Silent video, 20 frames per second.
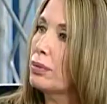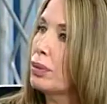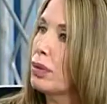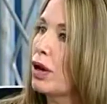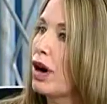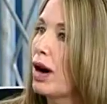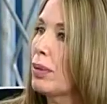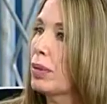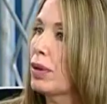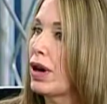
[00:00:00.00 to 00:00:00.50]

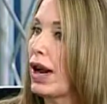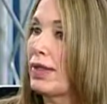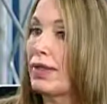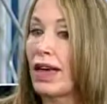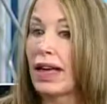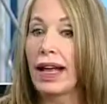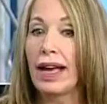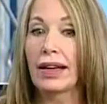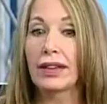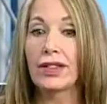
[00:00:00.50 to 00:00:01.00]
And
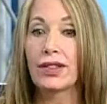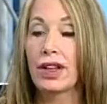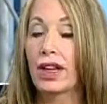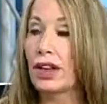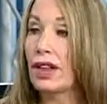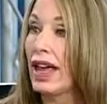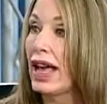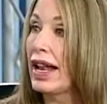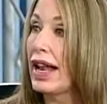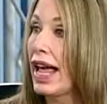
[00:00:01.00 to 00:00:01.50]

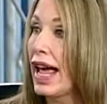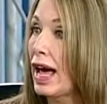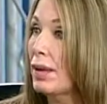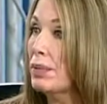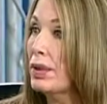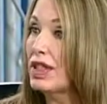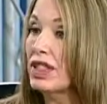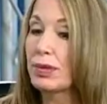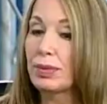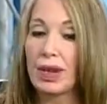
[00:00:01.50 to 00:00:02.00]
that
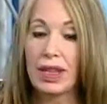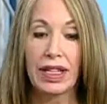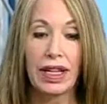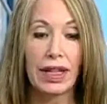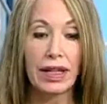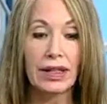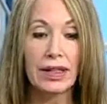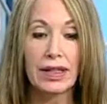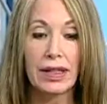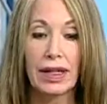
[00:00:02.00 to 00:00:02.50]
happens
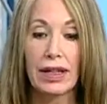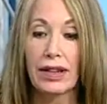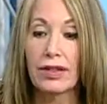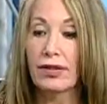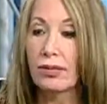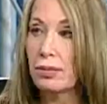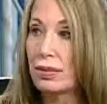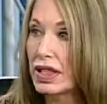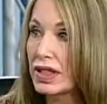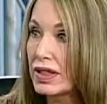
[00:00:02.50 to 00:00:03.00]
because
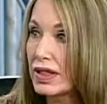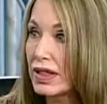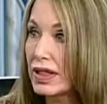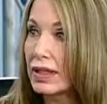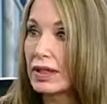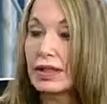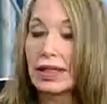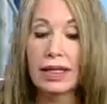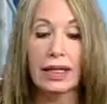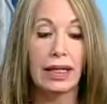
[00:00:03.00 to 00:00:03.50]
of
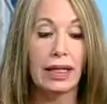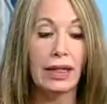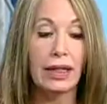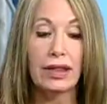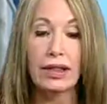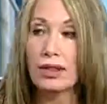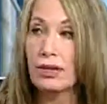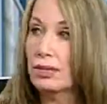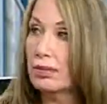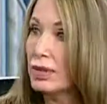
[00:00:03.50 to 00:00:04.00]
missing
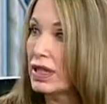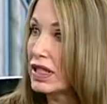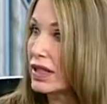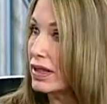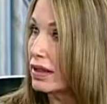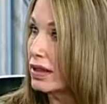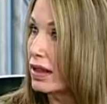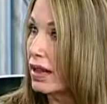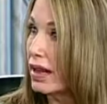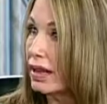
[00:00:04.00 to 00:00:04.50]
teeth,
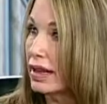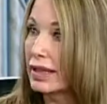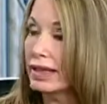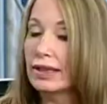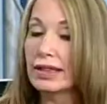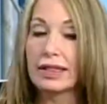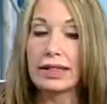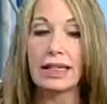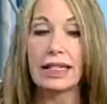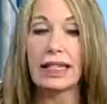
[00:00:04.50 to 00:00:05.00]

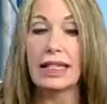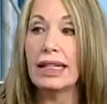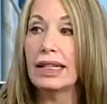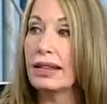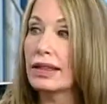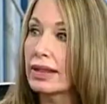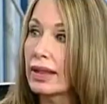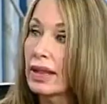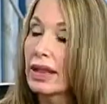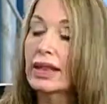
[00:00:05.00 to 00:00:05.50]
misaligned
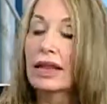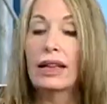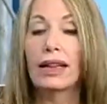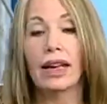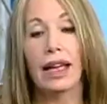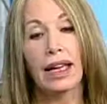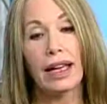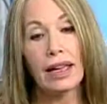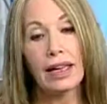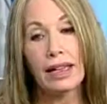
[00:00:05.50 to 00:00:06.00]
teeth,
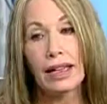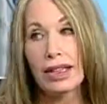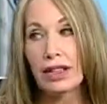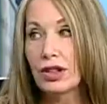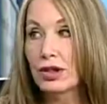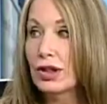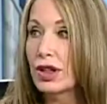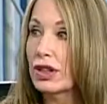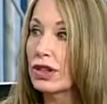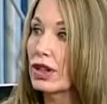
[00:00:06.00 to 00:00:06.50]
and
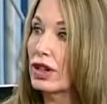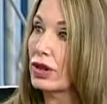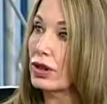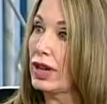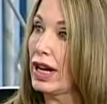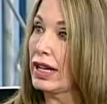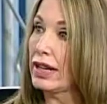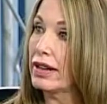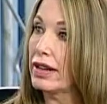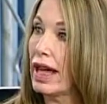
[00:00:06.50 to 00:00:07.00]
you can
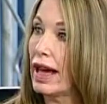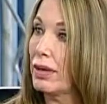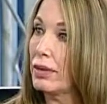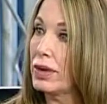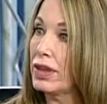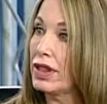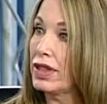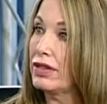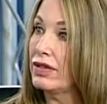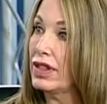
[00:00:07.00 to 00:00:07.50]
correct that
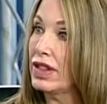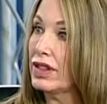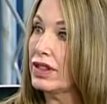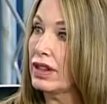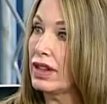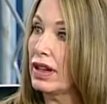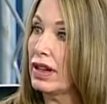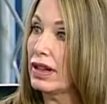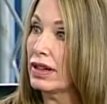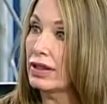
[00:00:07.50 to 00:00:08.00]
with
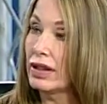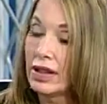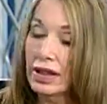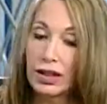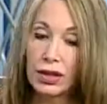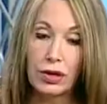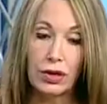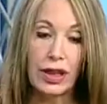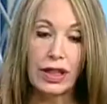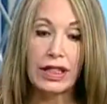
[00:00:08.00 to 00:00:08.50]
Invisalign.
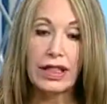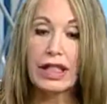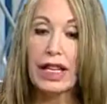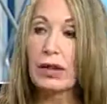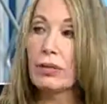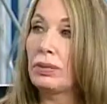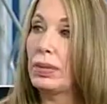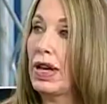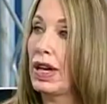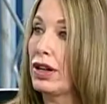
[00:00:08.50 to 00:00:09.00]
You can
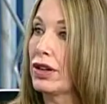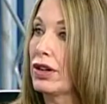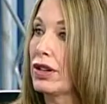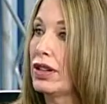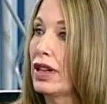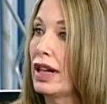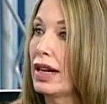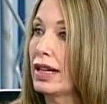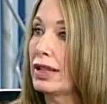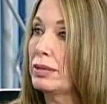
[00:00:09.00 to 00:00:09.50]
get better
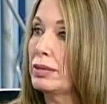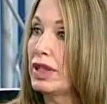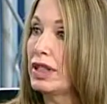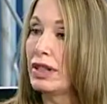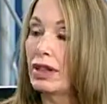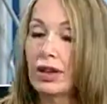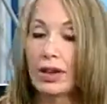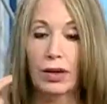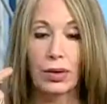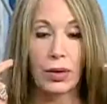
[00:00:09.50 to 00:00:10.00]

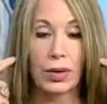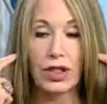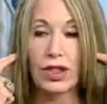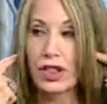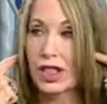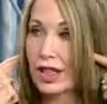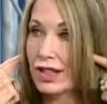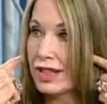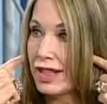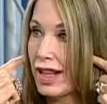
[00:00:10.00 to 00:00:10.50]
alignment,
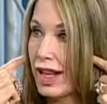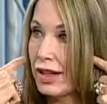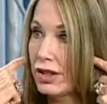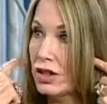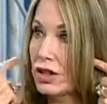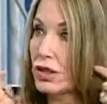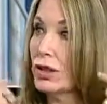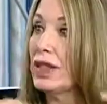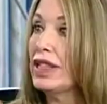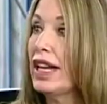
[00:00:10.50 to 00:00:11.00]
which gets that
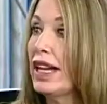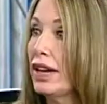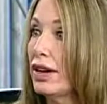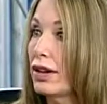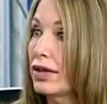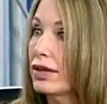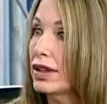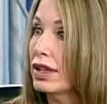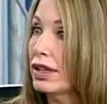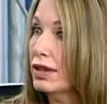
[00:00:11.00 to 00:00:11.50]
joint
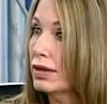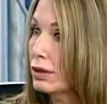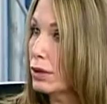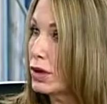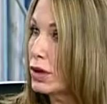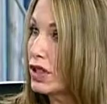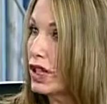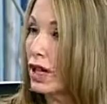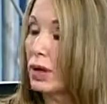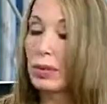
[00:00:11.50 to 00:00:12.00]
healthy,
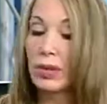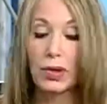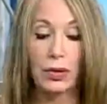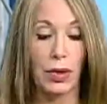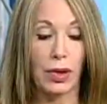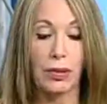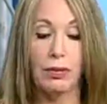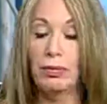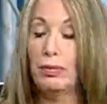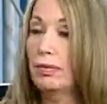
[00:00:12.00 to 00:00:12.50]
which helps with